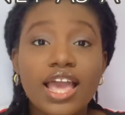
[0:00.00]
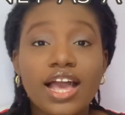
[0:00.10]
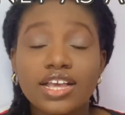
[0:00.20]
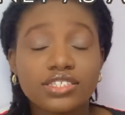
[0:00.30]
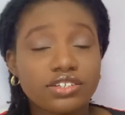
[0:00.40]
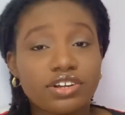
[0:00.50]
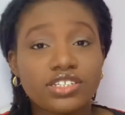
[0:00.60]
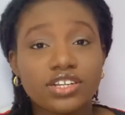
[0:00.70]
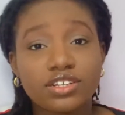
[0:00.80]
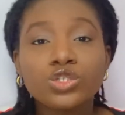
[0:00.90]
as a
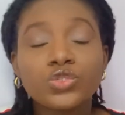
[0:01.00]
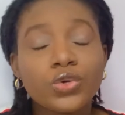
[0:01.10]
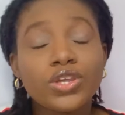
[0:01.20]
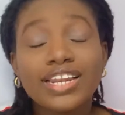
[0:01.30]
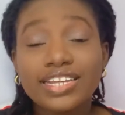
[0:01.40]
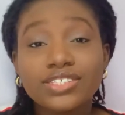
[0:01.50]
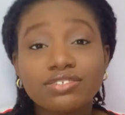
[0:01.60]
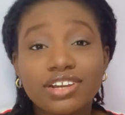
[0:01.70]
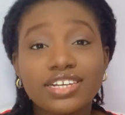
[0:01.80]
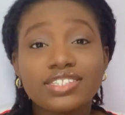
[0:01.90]
writer. So you like to
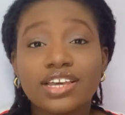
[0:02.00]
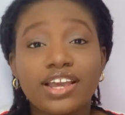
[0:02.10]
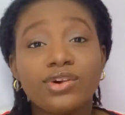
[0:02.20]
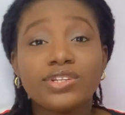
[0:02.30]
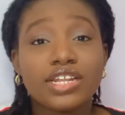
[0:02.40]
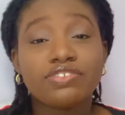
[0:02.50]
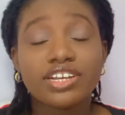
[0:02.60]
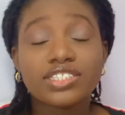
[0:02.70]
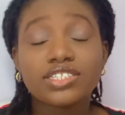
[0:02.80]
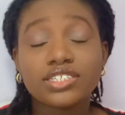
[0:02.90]
write and you're good at
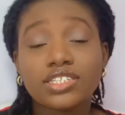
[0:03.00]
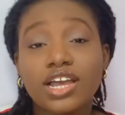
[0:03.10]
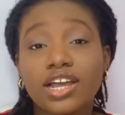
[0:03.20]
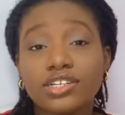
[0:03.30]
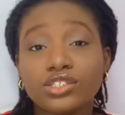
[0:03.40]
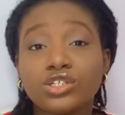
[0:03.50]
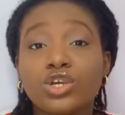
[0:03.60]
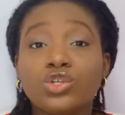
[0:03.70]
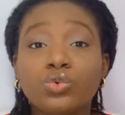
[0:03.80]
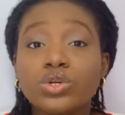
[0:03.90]
writing and
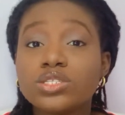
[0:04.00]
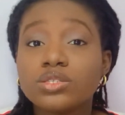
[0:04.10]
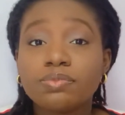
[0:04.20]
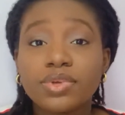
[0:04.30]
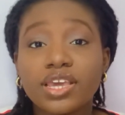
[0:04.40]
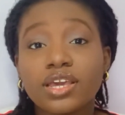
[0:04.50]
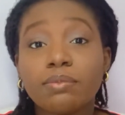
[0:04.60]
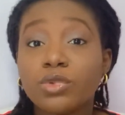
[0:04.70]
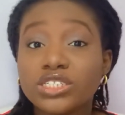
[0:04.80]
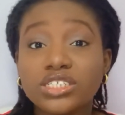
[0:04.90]
you want to make
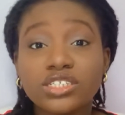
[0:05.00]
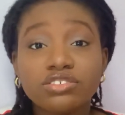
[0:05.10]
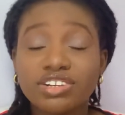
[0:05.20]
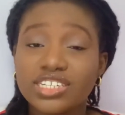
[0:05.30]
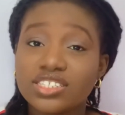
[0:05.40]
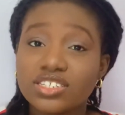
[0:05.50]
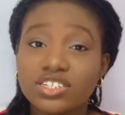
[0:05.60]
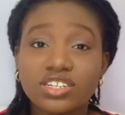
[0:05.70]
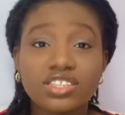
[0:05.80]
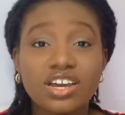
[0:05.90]
money writing
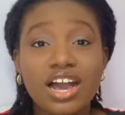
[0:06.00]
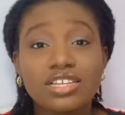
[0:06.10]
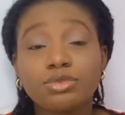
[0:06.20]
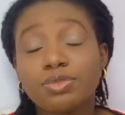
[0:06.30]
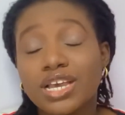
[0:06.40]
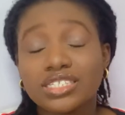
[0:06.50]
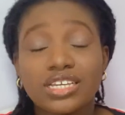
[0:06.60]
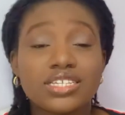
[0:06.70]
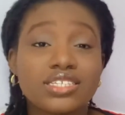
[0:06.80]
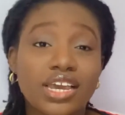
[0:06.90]
either as maybe as like a
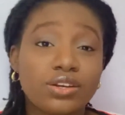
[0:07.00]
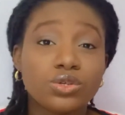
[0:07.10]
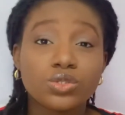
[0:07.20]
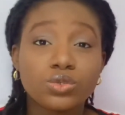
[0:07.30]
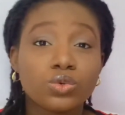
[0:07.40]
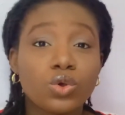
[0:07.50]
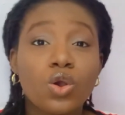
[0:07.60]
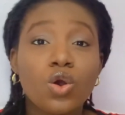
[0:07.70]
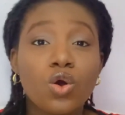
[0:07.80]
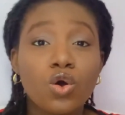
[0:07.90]
side hustle
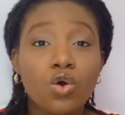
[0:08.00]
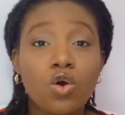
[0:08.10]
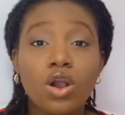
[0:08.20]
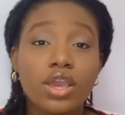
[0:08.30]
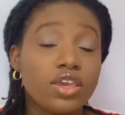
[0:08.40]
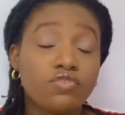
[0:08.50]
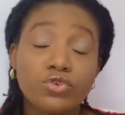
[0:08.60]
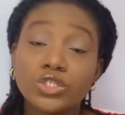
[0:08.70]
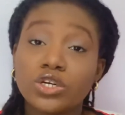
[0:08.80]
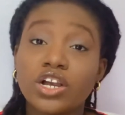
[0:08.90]
or a
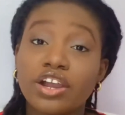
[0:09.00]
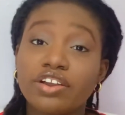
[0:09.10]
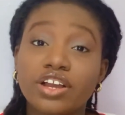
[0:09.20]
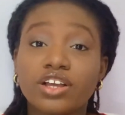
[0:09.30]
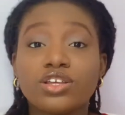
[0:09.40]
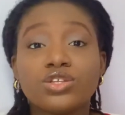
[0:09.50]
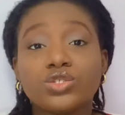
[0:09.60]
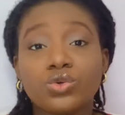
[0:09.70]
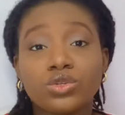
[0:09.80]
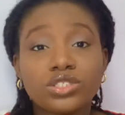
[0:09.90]
future career.
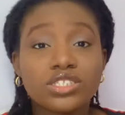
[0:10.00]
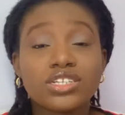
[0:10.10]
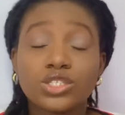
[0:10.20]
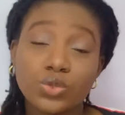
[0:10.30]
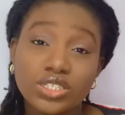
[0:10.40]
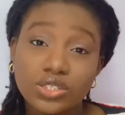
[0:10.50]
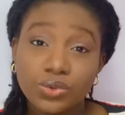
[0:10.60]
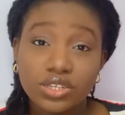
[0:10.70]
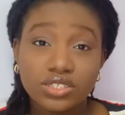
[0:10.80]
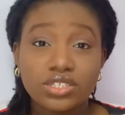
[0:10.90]
So these are 20
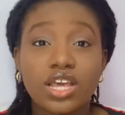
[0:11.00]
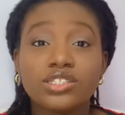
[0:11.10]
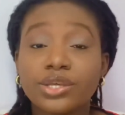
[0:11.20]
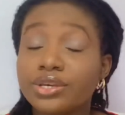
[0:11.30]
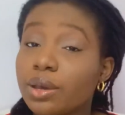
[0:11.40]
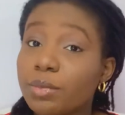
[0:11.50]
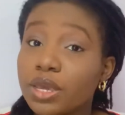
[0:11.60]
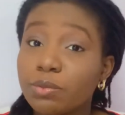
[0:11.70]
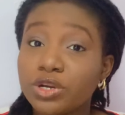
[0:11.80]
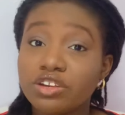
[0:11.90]
ways that you can make
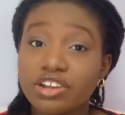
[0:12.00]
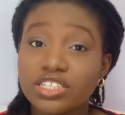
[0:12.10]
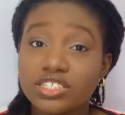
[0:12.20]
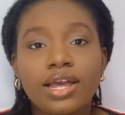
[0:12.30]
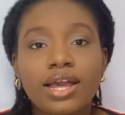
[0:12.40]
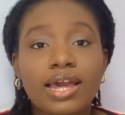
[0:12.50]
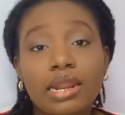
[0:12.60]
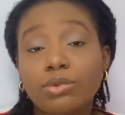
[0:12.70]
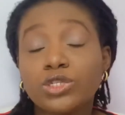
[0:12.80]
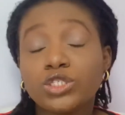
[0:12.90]
money writing. And I'm
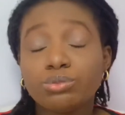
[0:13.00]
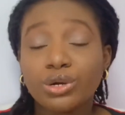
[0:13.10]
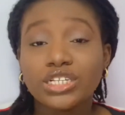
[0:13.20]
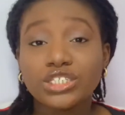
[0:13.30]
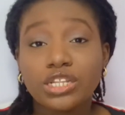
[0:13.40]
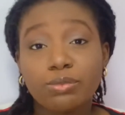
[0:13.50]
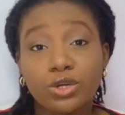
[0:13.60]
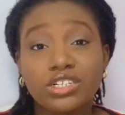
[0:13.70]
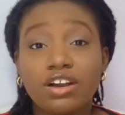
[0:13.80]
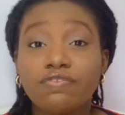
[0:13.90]
going to branch them
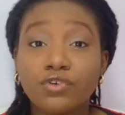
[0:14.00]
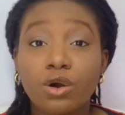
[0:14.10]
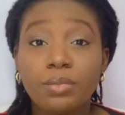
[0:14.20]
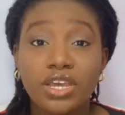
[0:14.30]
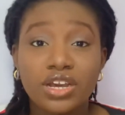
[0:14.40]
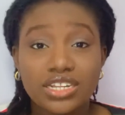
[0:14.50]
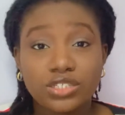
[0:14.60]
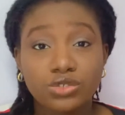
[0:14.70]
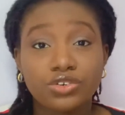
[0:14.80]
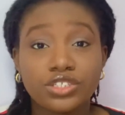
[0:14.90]
under four main
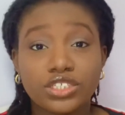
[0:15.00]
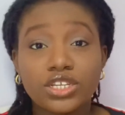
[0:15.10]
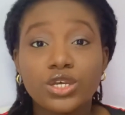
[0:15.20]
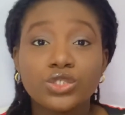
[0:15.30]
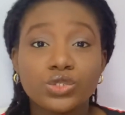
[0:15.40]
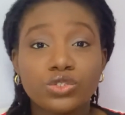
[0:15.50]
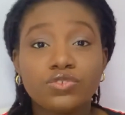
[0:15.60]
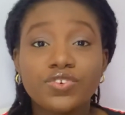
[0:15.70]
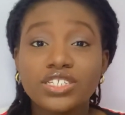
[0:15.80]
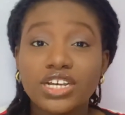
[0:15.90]
categories. So the
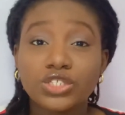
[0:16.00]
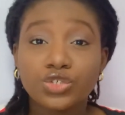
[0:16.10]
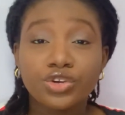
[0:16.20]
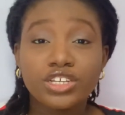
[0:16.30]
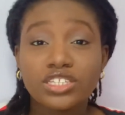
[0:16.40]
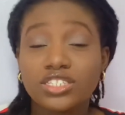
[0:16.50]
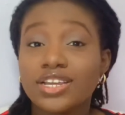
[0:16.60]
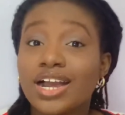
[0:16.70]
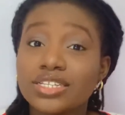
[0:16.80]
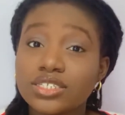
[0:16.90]
first category is the
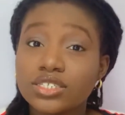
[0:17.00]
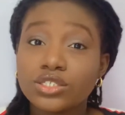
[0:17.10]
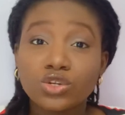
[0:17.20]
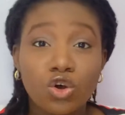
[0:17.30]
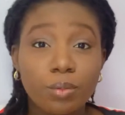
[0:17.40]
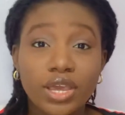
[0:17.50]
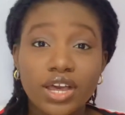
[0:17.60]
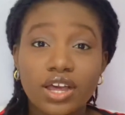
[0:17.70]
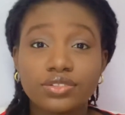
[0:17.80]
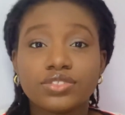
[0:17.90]
artist or
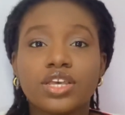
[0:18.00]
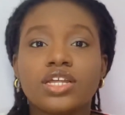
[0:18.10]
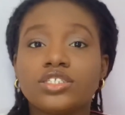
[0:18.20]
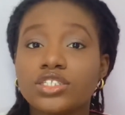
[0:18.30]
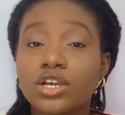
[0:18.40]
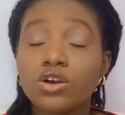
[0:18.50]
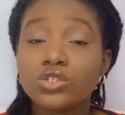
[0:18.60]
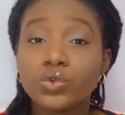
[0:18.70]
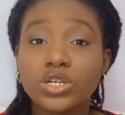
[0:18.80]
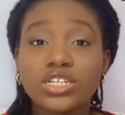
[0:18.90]
maker. The second
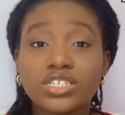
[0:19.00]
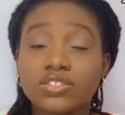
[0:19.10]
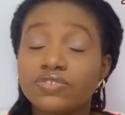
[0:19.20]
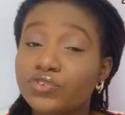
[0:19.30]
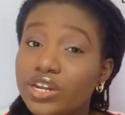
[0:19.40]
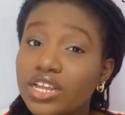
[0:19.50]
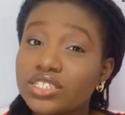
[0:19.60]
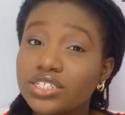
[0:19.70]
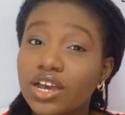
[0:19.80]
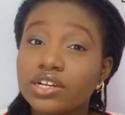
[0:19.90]
one is the
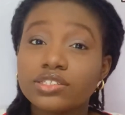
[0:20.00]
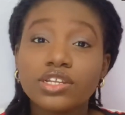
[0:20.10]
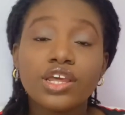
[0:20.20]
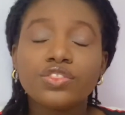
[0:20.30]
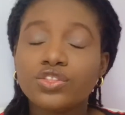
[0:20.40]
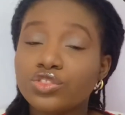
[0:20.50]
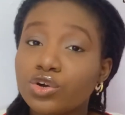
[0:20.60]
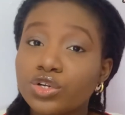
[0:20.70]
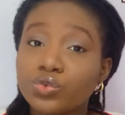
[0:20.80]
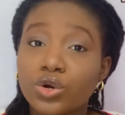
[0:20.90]
freelancer. The
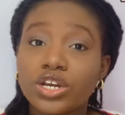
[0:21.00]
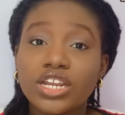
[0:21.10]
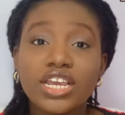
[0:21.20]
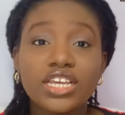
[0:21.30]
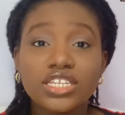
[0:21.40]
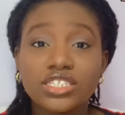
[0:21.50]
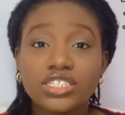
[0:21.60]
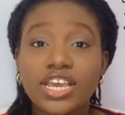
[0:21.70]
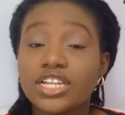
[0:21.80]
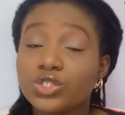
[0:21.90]
third one is the
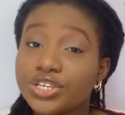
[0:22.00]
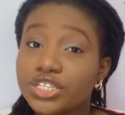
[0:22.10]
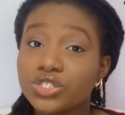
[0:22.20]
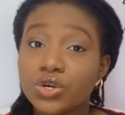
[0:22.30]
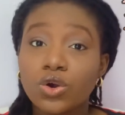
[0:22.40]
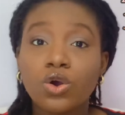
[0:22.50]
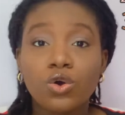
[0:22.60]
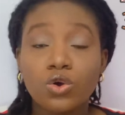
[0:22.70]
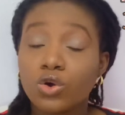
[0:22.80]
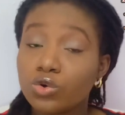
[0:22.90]
educator
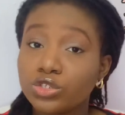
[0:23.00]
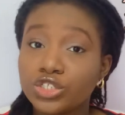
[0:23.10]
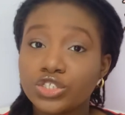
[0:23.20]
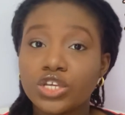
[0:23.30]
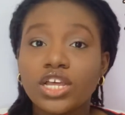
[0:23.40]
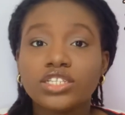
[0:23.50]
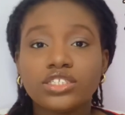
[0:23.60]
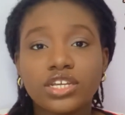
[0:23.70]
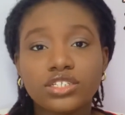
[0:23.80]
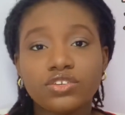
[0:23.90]
or coach.
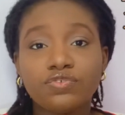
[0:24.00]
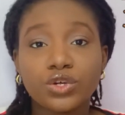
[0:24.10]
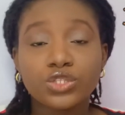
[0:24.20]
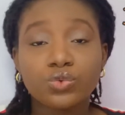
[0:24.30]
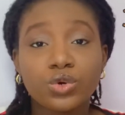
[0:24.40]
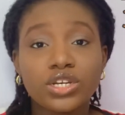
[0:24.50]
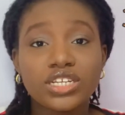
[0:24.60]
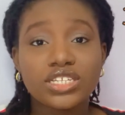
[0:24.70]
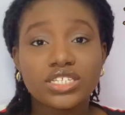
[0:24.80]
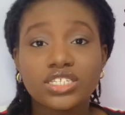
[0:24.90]
Then the fourth one
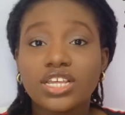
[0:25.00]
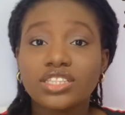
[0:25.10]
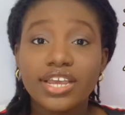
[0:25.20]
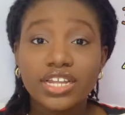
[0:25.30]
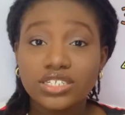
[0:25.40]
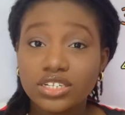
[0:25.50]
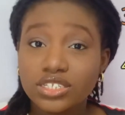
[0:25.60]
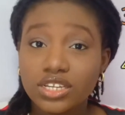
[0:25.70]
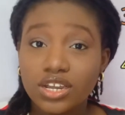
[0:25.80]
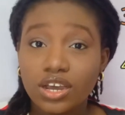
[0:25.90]
is the
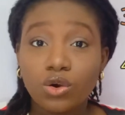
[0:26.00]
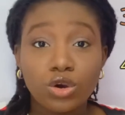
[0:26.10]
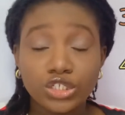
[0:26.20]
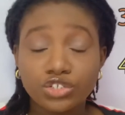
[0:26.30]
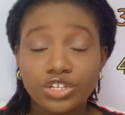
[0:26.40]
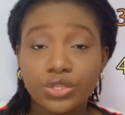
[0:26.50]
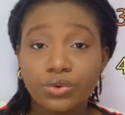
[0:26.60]
entertainer or curator.